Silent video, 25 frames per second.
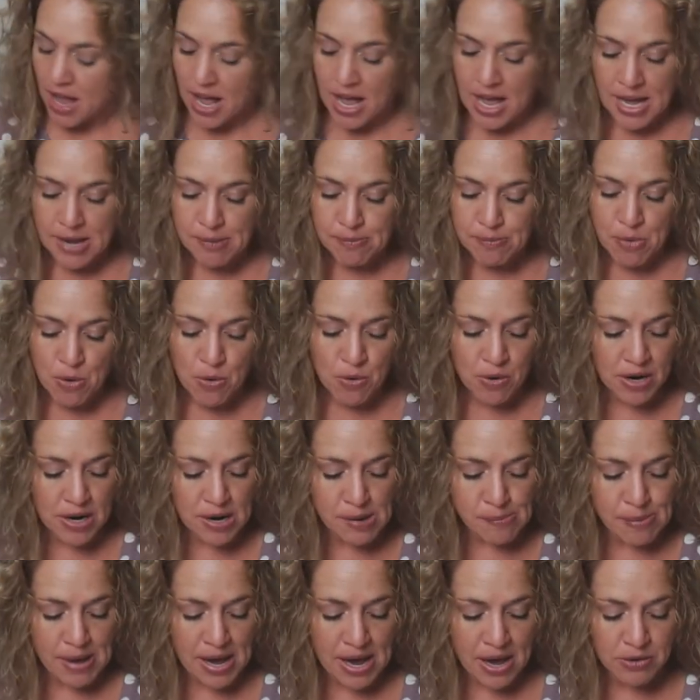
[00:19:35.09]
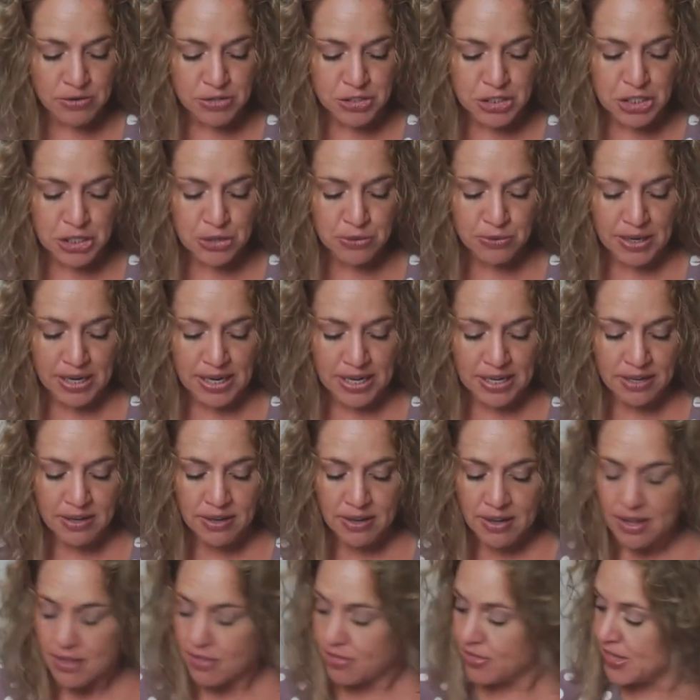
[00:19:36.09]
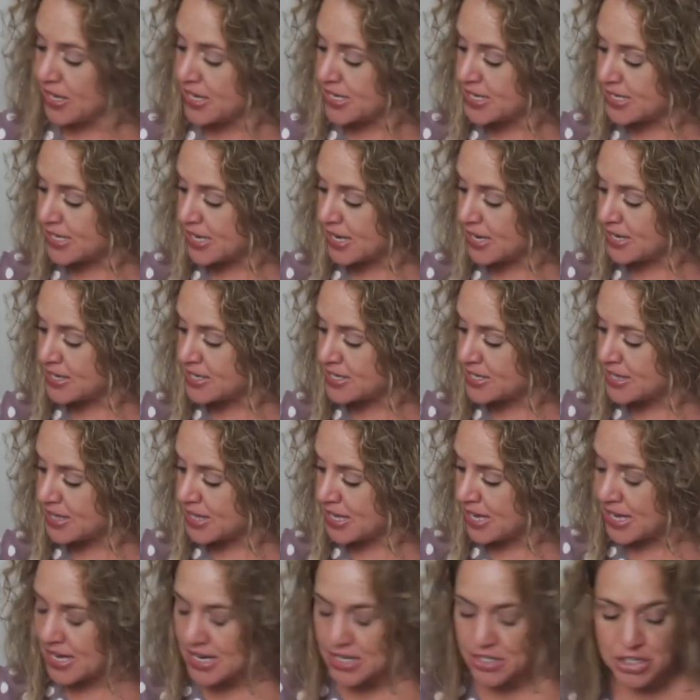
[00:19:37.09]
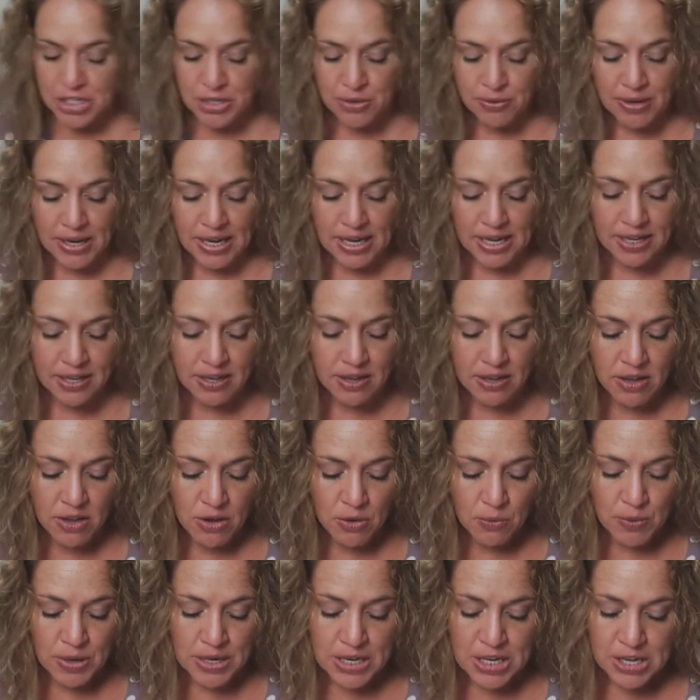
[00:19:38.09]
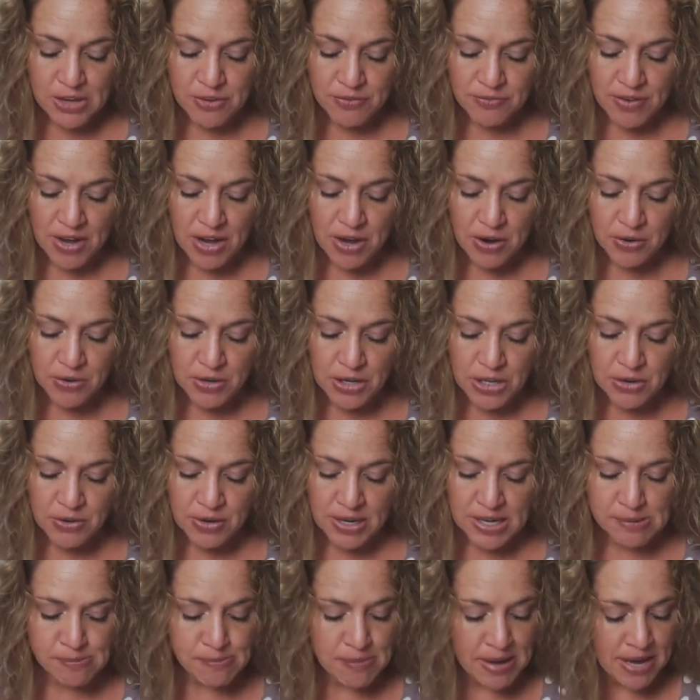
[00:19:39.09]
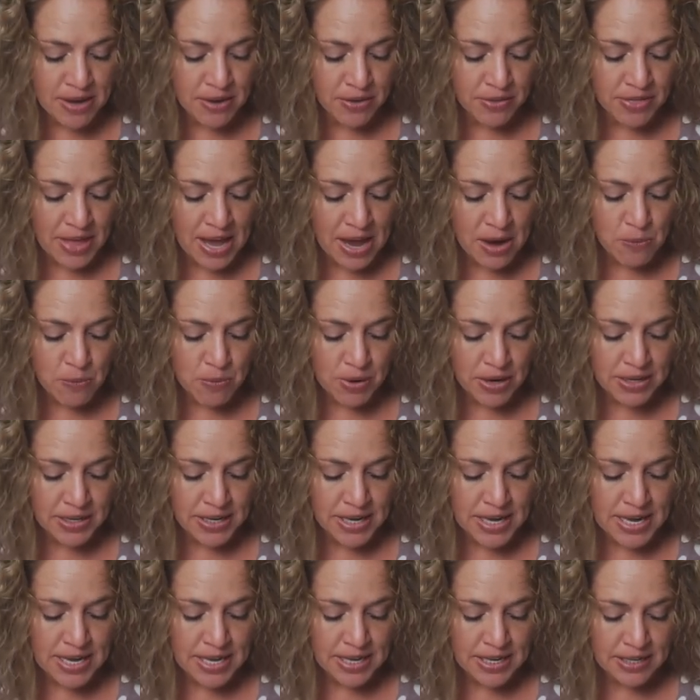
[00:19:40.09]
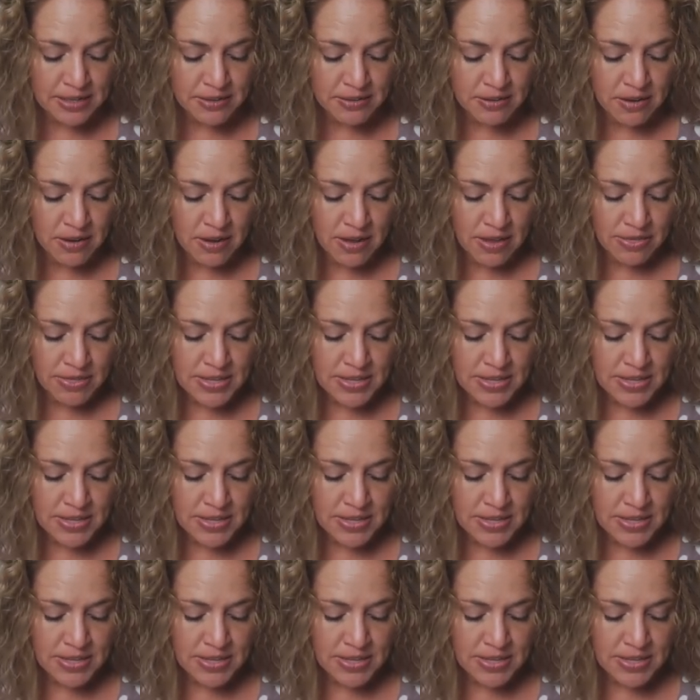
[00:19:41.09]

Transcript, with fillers: I'm more about doing. This is the doing. When you vote, you can mail that one in.